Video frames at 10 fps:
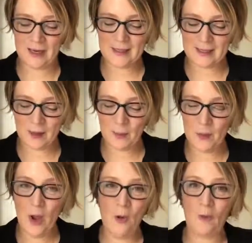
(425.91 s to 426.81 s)
and
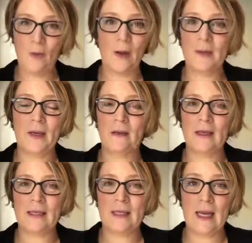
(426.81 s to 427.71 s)
some will not be
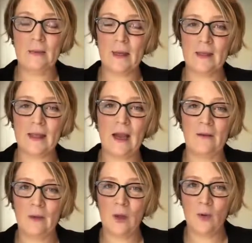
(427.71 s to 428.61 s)
collecting data because they
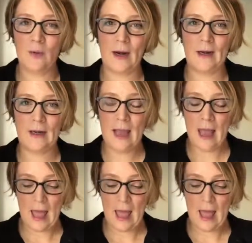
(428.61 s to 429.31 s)
have a low rate.